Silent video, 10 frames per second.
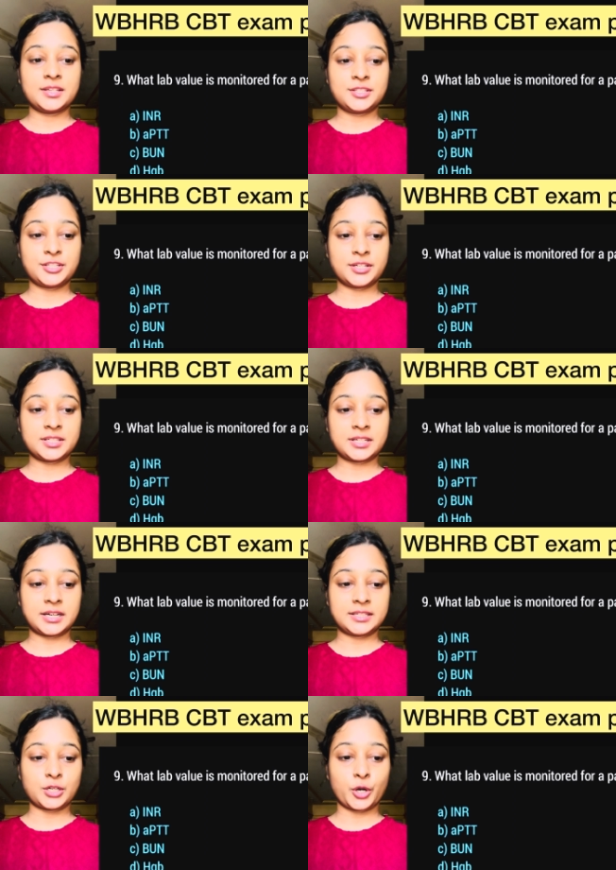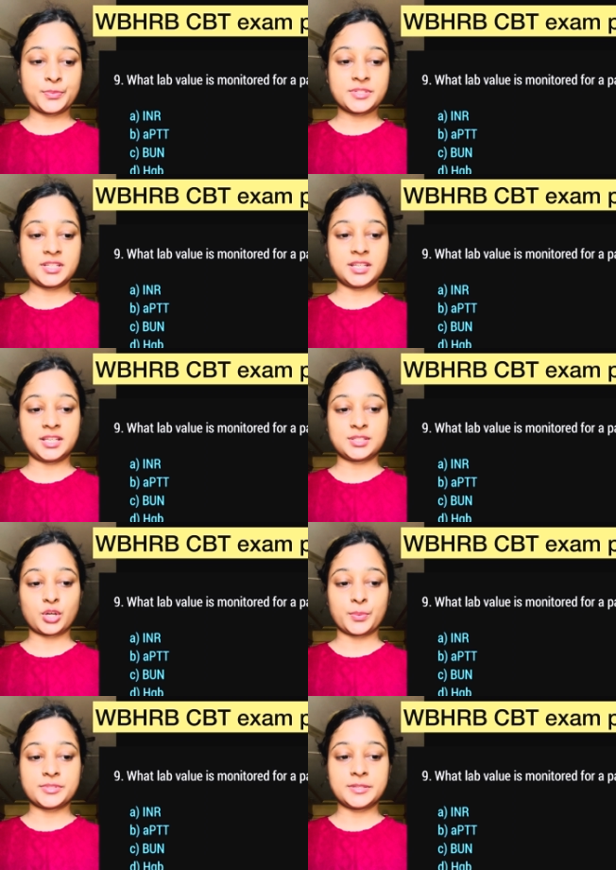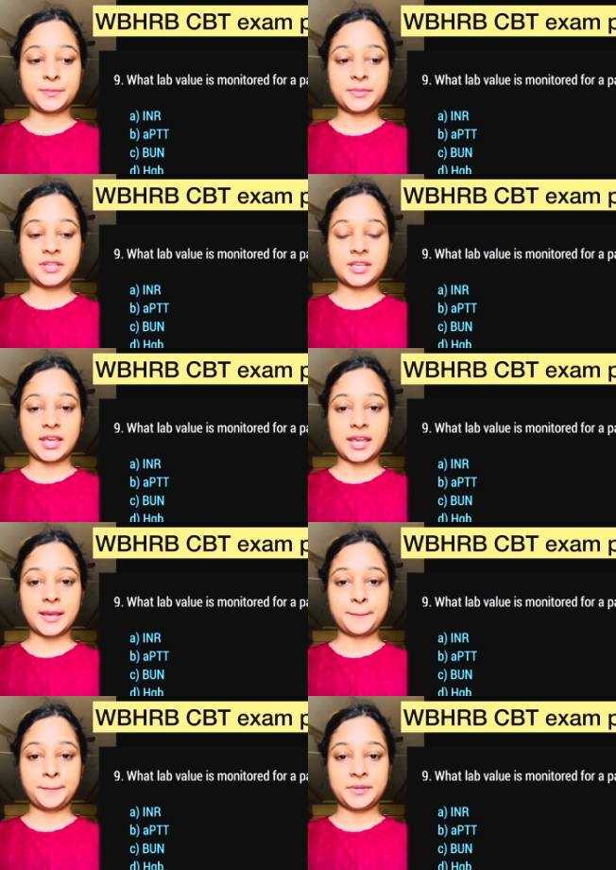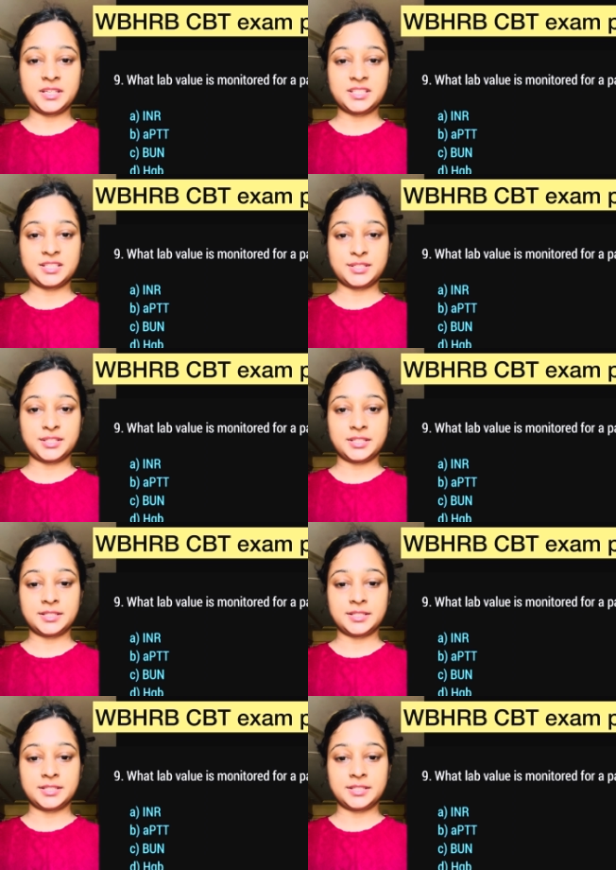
Here, correct option is option B, A P T T.